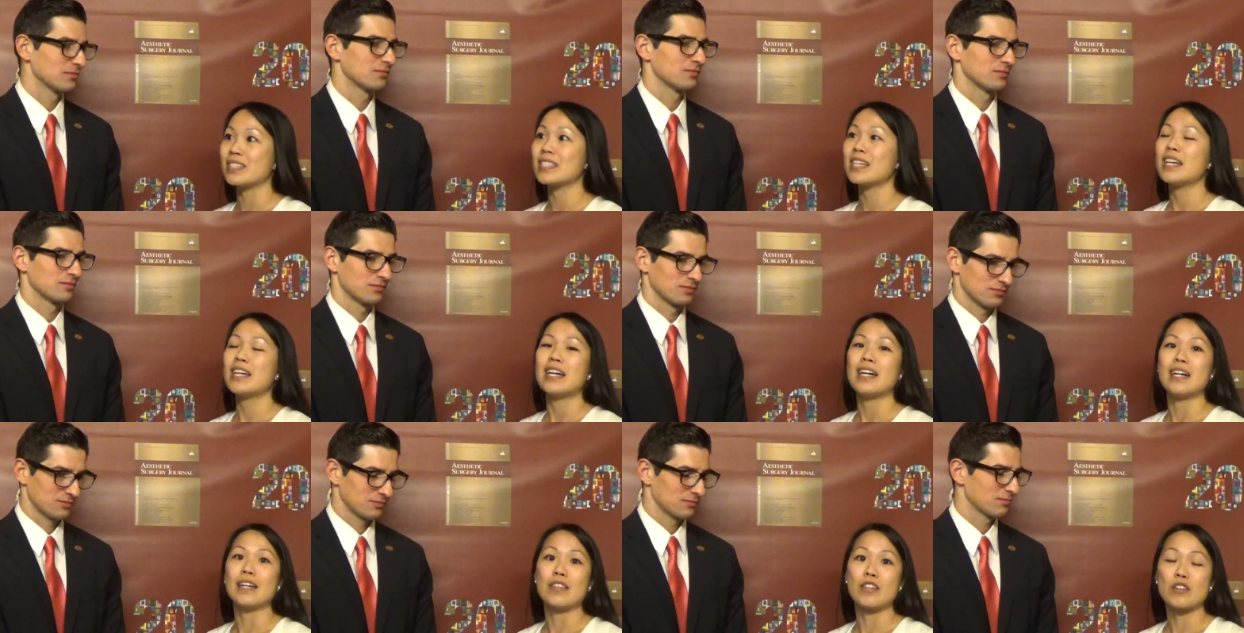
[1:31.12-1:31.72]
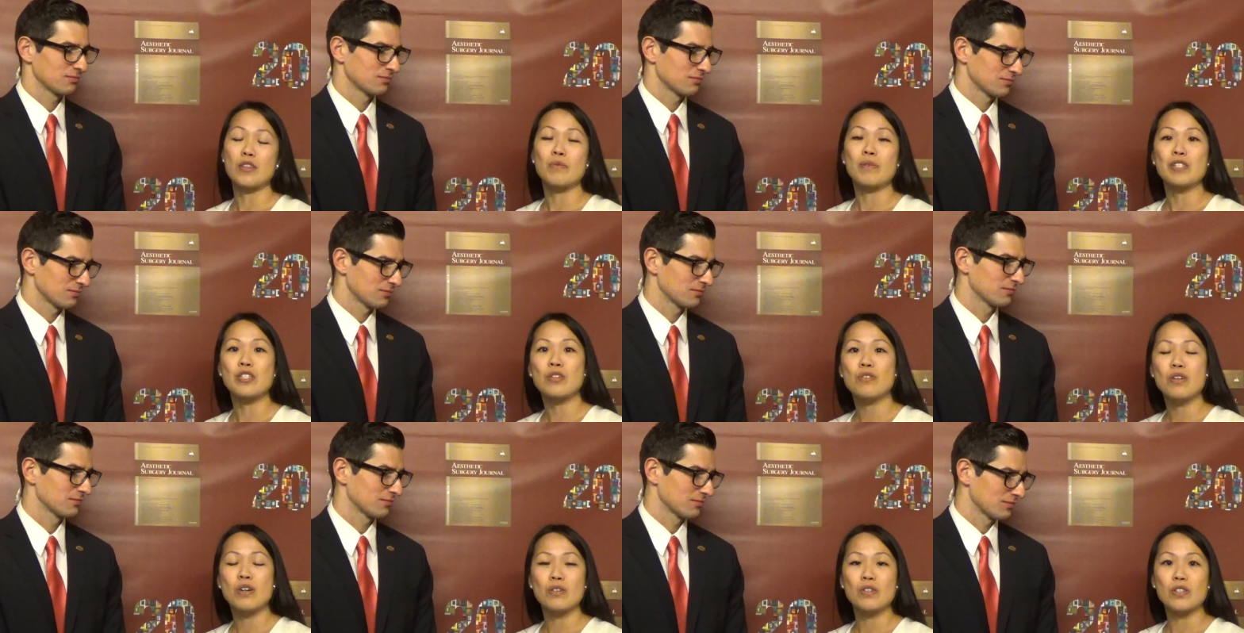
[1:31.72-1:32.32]
Speaker 1: Uh, they're the
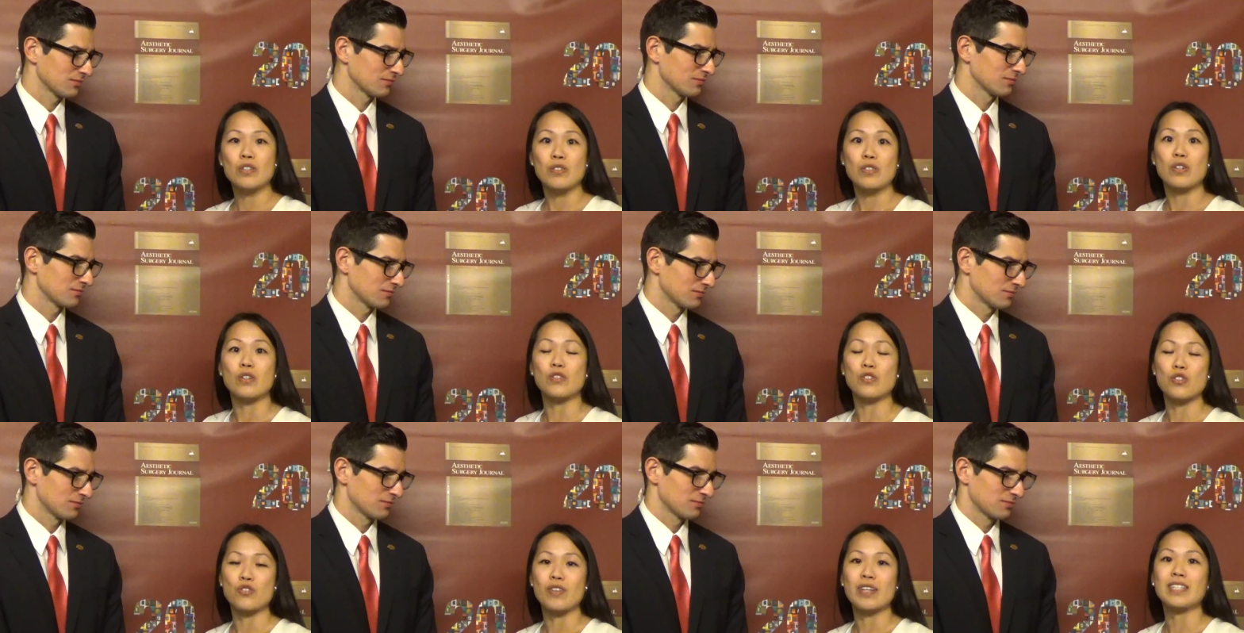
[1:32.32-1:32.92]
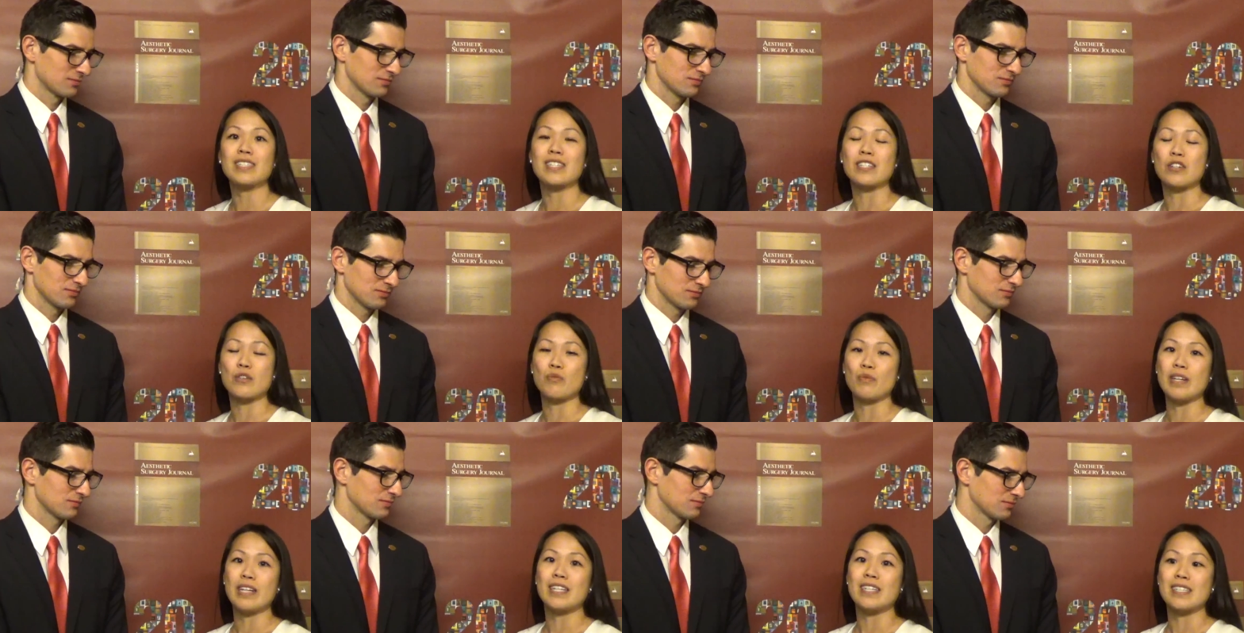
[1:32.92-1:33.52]
strengths and your
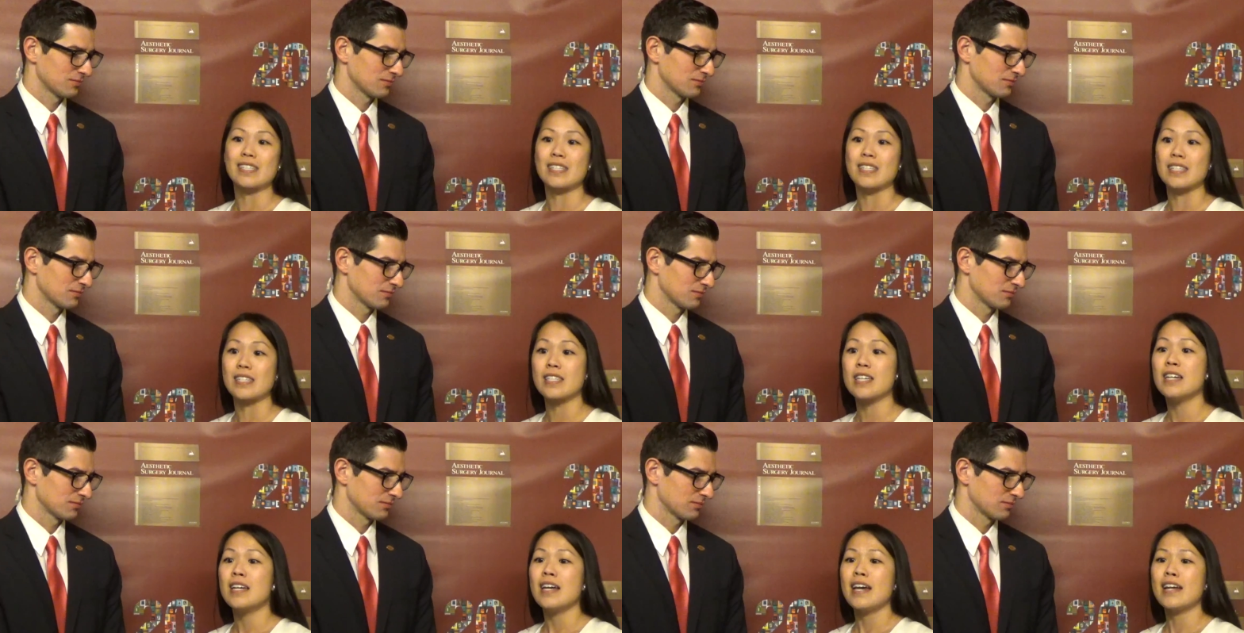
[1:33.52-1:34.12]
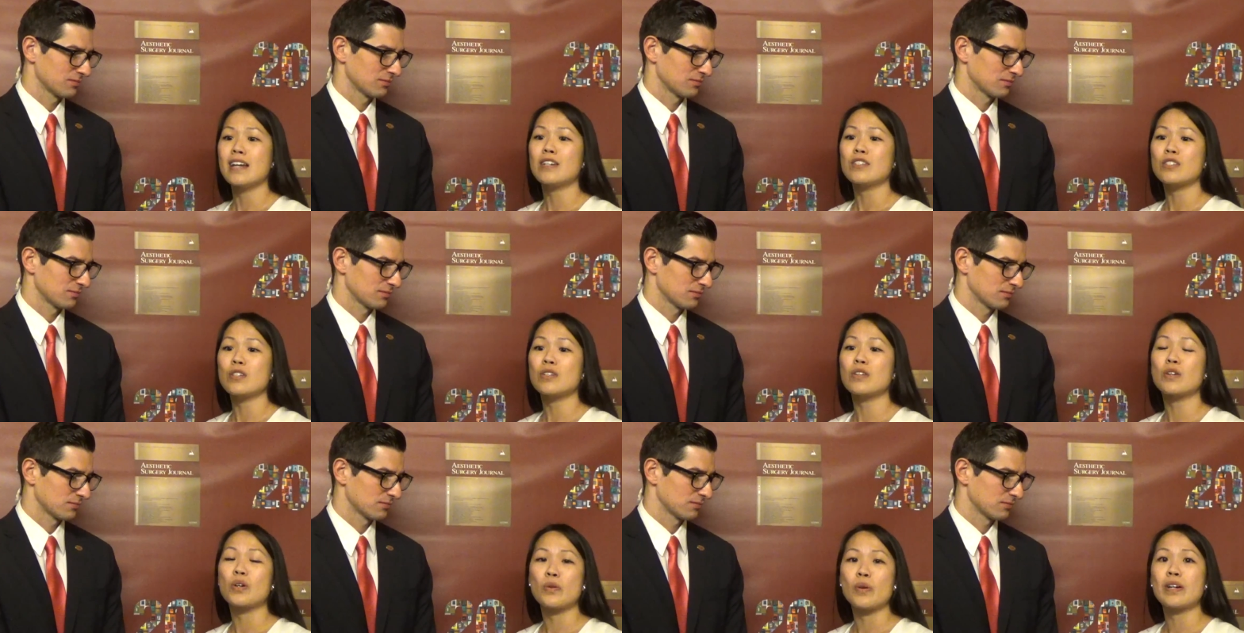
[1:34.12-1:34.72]
weaknesses, and also to
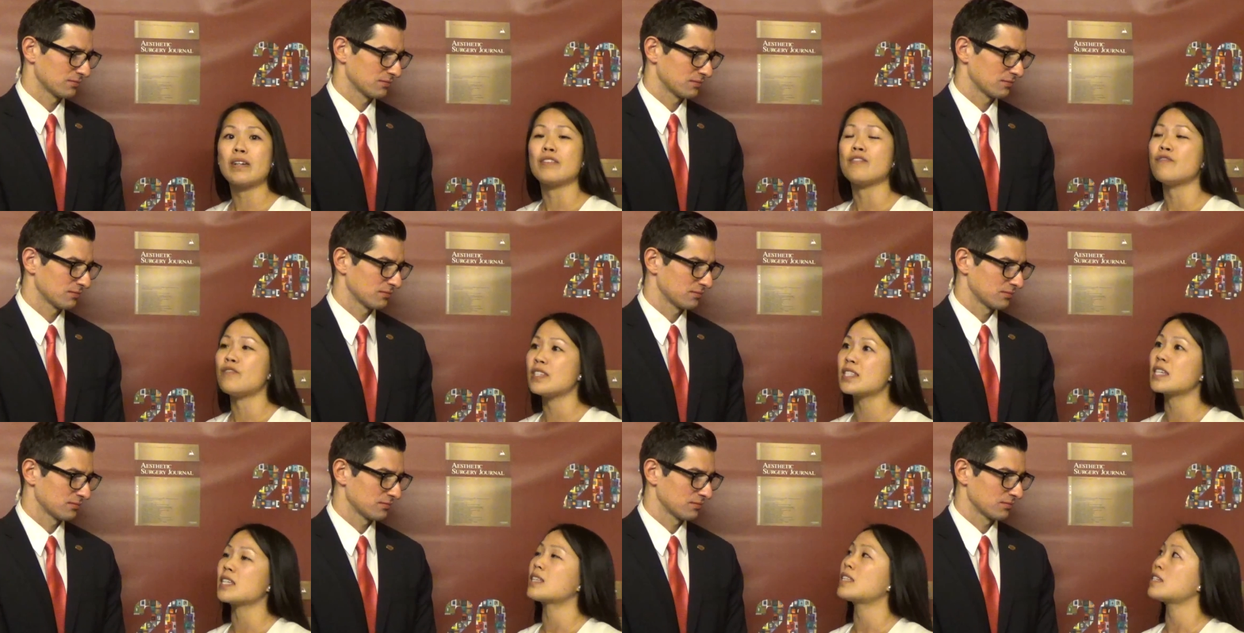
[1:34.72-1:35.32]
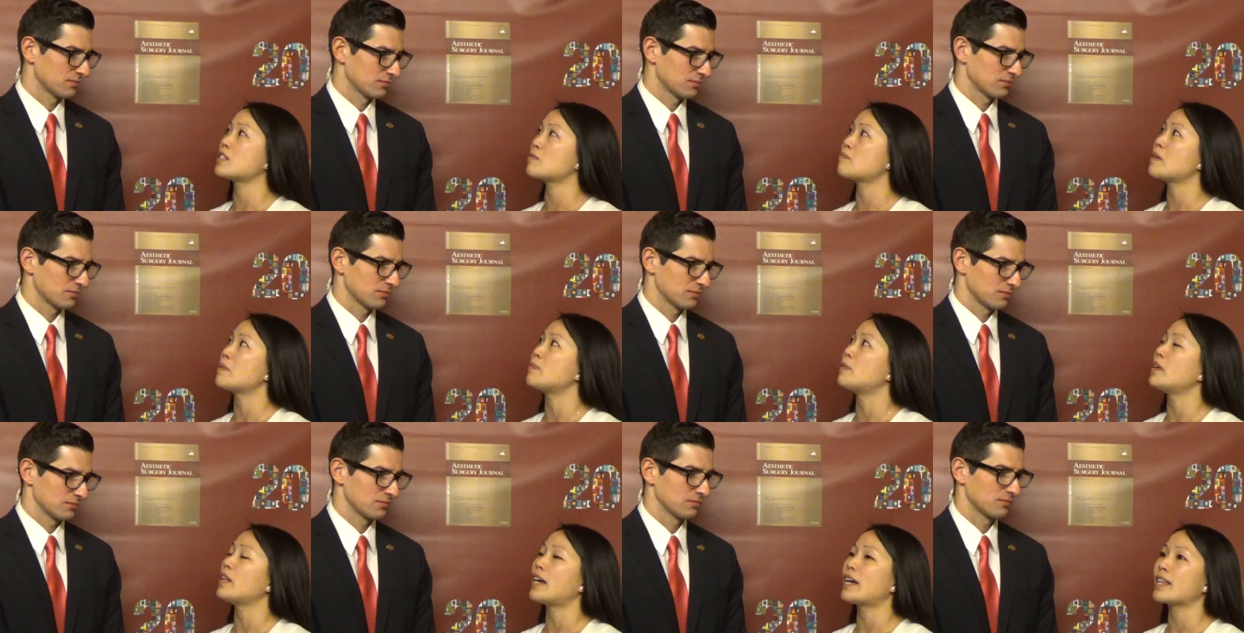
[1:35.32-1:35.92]
go out and visit these people.
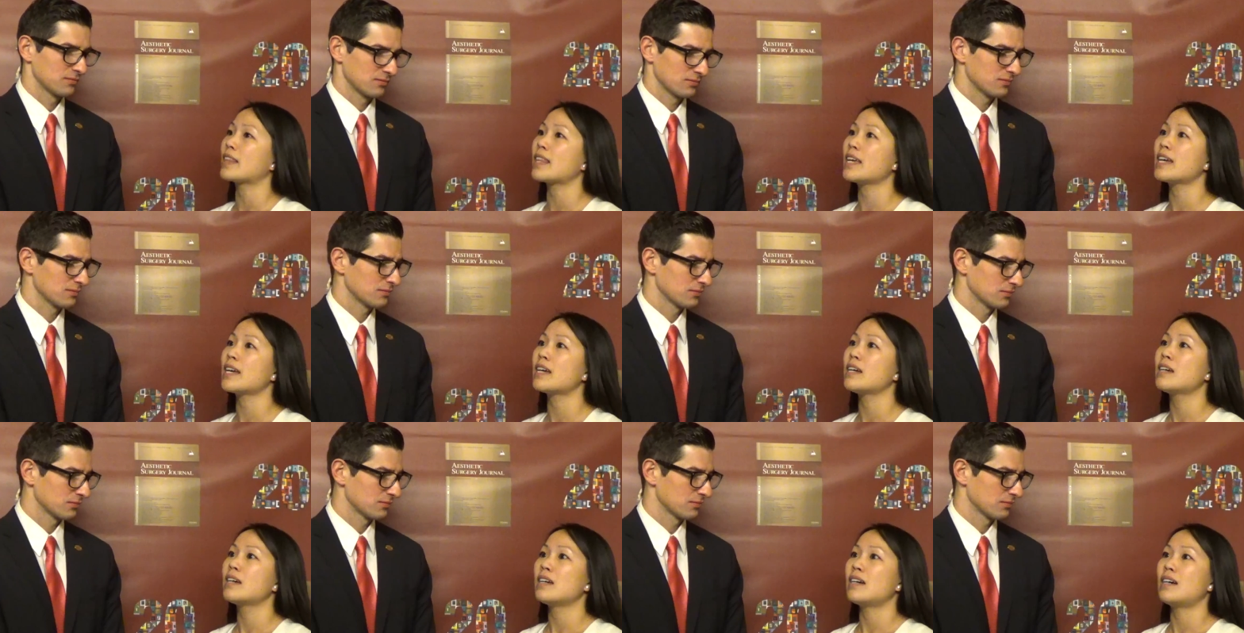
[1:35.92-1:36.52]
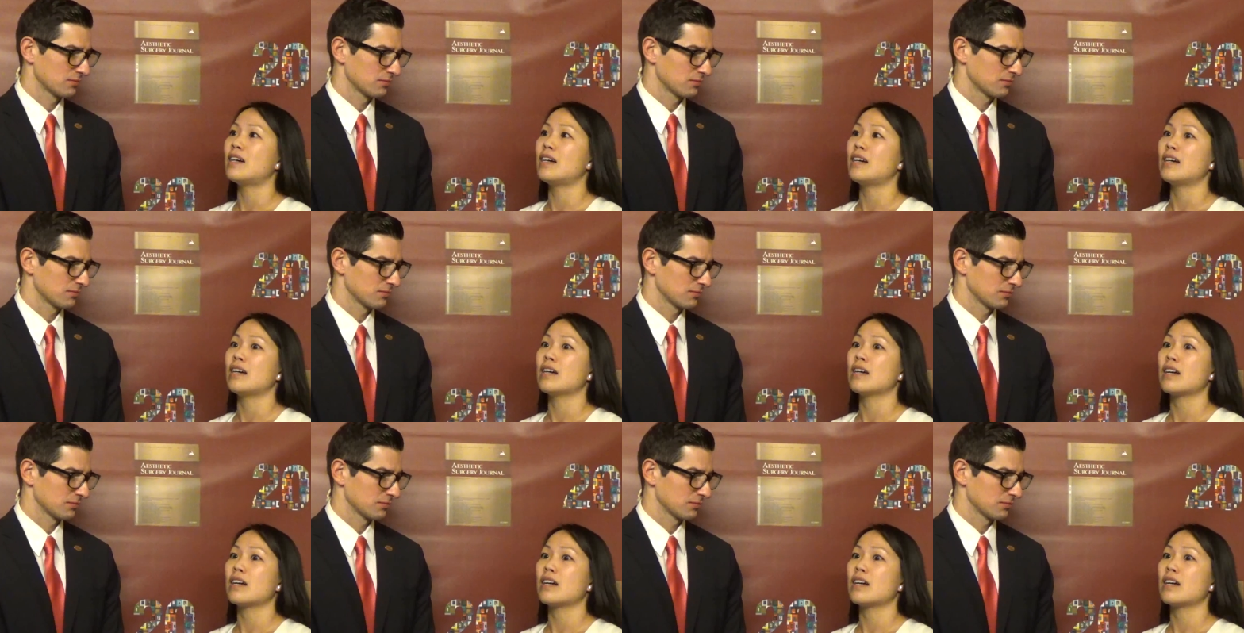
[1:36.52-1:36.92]
I think uh,